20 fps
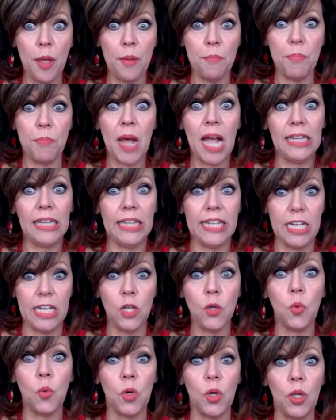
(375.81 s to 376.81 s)

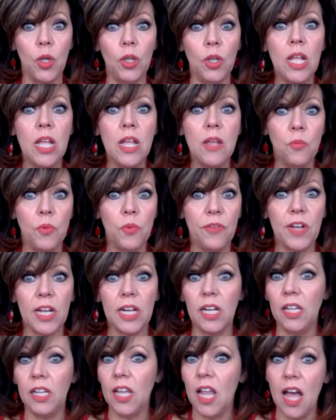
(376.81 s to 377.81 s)
bilingual. We've got
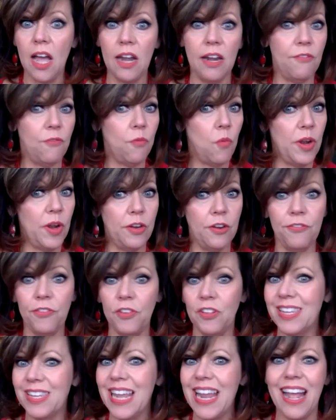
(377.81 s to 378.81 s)
a lot of wonderful
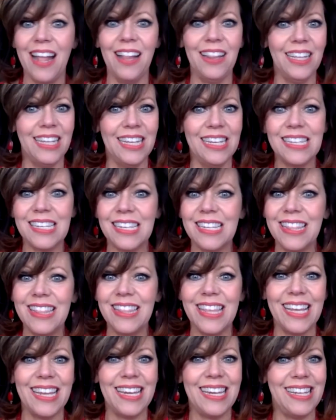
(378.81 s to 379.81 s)
talent
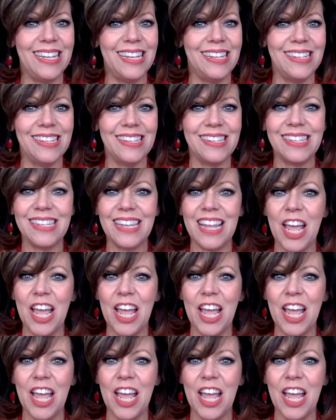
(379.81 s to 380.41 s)
that is